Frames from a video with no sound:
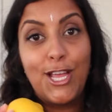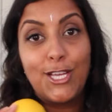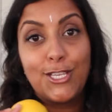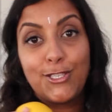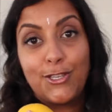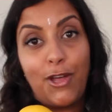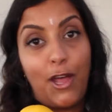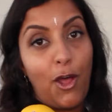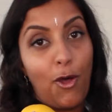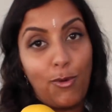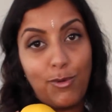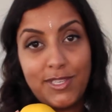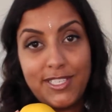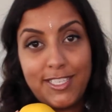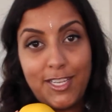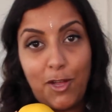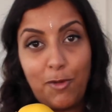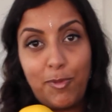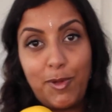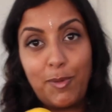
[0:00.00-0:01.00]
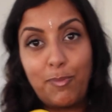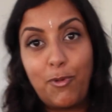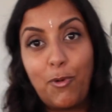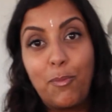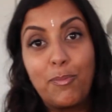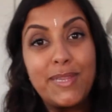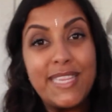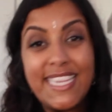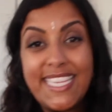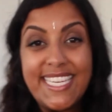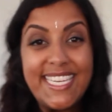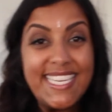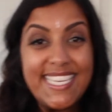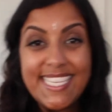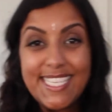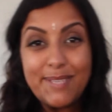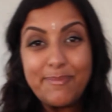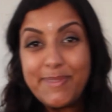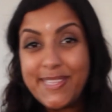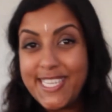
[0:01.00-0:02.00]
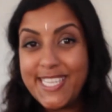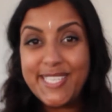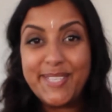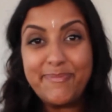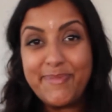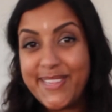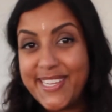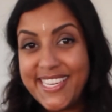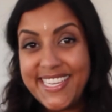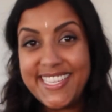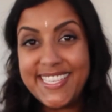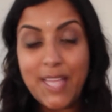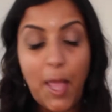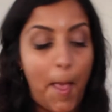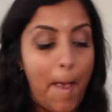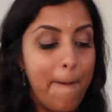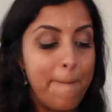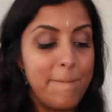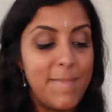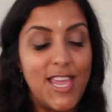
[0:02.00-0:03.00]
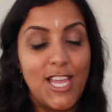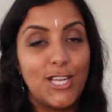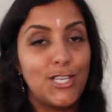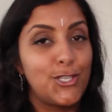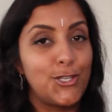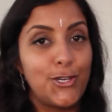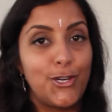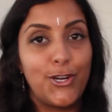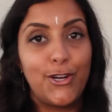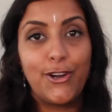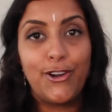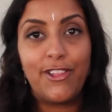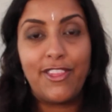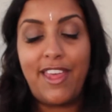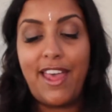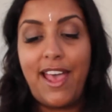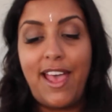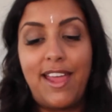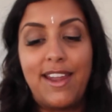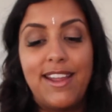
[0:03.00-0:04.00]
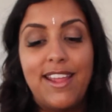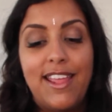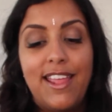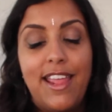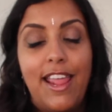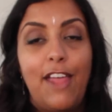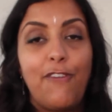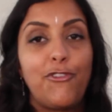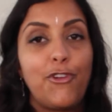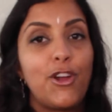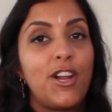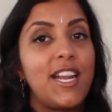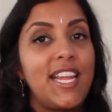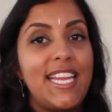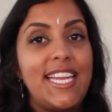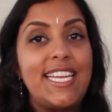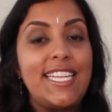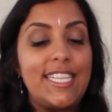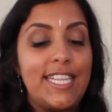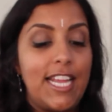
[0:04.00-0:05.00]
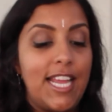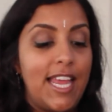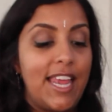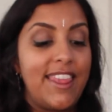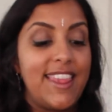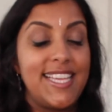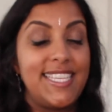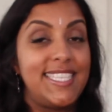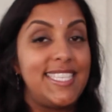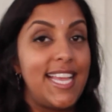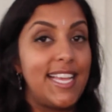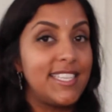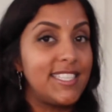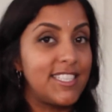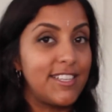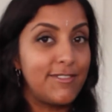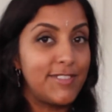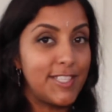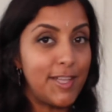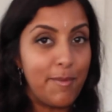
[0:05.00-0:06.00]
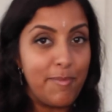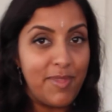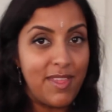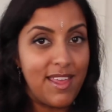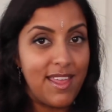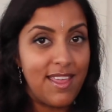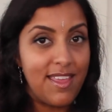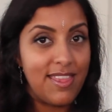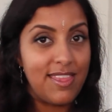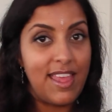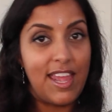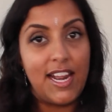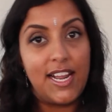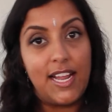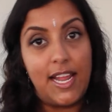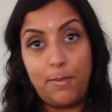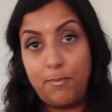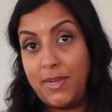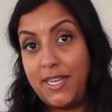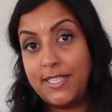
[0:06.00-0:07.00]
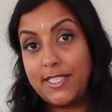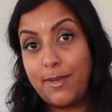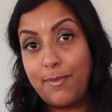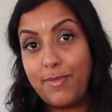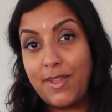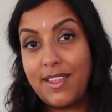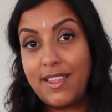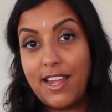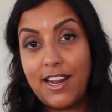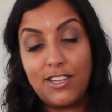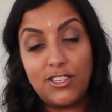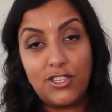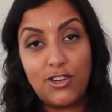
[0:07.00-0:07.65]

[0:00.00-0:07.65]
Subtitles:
So I always tell people, please, please, please make sure that if you're gonna eat the zest of something, that it be something that is